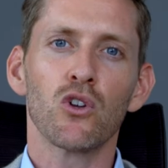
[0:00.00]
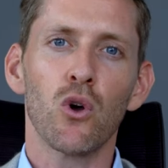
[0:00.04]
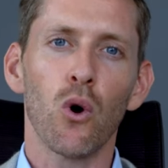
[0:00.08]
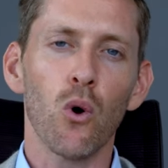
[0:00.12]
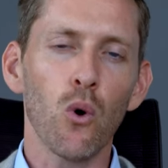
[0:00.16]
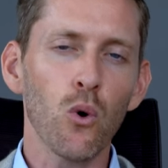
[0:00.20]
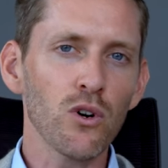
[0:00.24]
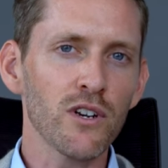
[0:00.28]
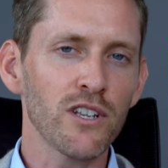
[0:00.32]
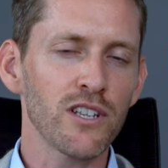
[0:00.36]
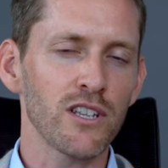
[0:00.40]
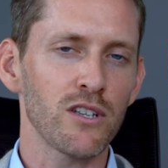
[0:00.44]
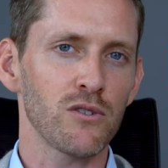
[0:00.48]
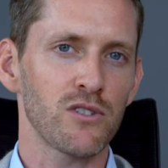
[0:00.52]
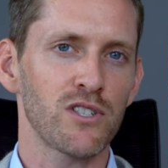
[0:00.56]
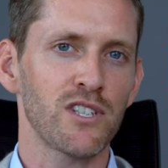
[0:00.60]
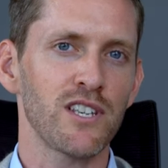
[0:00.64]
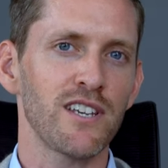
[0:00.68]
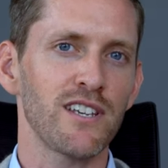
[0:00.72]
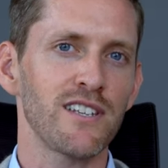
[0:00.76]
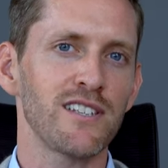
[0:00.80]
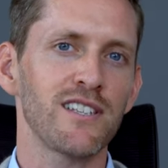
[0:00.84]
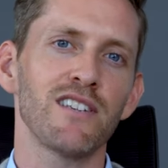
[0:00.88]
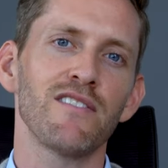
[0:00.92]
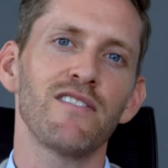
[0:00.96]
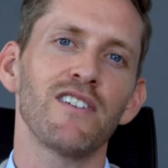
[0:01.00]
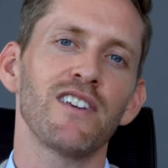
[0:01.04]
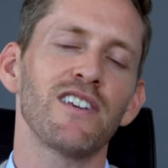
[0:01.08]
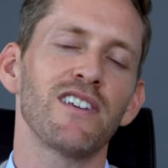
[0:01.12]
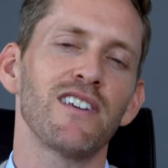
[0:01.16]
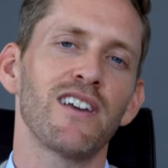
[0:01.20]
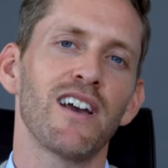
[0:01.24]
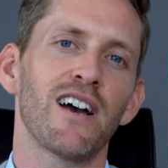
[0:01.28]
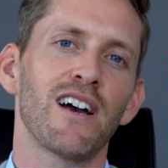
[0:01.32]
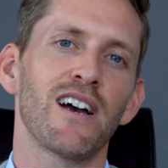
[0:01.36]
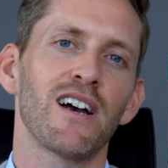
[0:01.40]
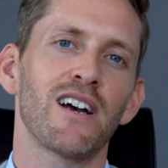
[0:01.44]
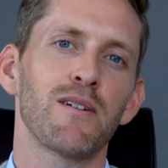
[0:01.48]
Calling the
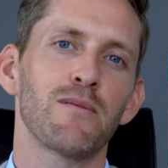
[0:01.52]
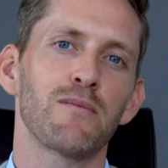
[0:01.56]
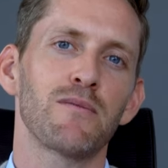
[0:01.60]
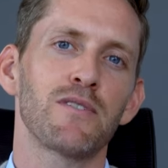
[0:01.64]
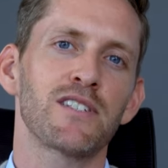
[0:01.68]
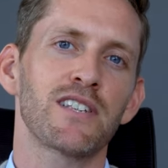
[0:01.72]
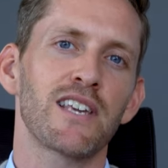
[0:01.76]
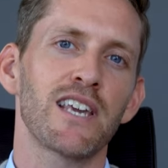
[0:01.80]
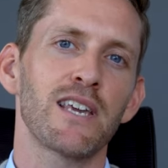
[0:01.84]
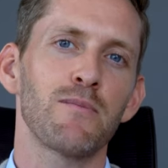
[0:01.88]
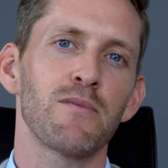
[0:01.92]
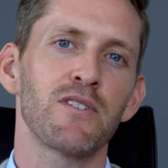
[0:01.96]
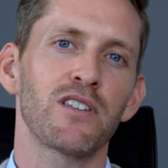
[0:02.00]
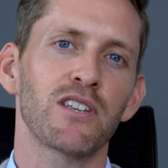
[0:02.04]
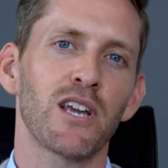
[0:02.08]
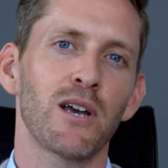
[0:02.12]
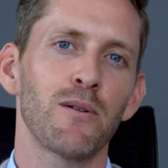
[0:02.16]
CETV scheme in